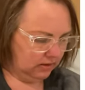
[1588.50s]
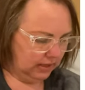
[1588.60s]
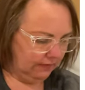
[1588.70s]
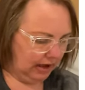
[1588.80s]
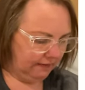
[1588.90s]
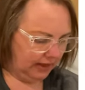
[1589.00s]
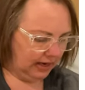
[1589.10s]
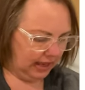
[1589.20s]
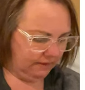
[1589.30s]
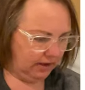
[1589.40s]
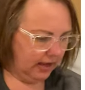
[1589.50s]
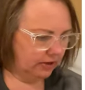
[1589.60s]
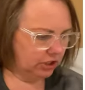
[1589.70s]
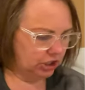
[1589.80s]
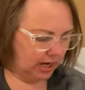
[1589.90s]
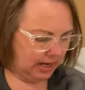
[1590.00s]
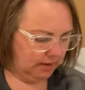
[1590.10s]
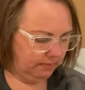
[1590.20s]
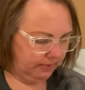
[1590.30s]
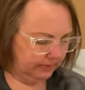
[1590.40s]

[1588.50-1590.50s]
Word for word: They've got that aviator shape.